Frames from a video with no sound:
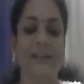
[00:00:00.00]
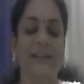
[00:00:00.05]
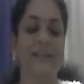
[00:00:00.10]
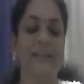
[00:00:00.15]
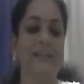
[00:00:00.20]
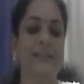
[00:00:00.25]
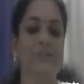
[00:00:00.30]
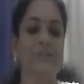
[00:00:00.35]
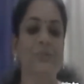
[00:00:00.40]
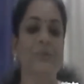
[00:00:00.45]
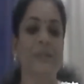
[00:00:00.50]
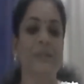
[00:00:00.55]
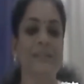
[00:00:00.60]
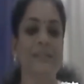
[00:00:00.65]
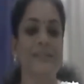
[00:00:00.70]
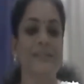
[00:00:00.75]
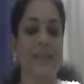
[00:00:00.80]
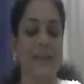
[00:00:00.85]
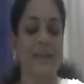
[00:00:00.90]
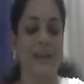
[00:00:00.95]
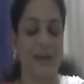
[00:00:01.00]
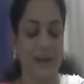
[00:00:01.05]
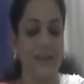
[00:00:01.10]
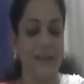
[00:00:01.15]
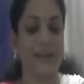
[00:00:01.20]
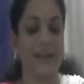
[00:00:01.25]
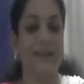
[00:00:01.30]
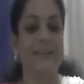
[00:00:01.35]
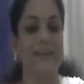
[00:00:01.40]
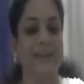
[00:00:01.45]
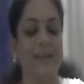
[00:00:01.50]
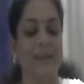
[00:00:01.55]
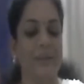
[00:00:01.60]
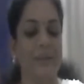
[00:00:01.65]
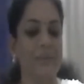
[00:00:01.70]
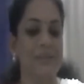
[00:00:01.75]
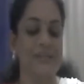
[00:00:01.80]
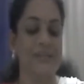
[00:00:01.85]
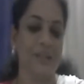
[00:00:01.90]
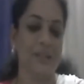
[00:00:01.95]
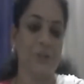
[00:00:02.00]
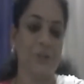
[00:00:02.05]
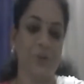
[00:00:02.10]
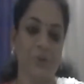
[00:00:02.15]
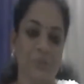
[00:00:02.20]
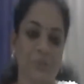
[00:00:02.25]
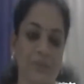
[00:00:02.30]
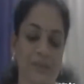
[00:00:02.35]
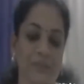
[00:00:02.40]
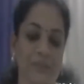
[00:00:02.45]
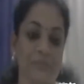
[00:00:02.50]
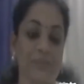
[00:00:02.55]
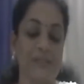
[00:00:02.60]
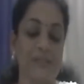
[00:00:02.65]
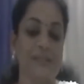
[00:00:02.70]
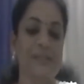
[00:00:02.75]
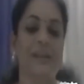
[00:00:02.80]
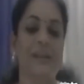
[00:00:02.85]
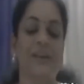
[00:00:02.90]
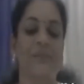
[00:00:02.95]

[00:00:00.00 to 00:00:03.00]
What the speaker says: the students again they came and said to me, Miss,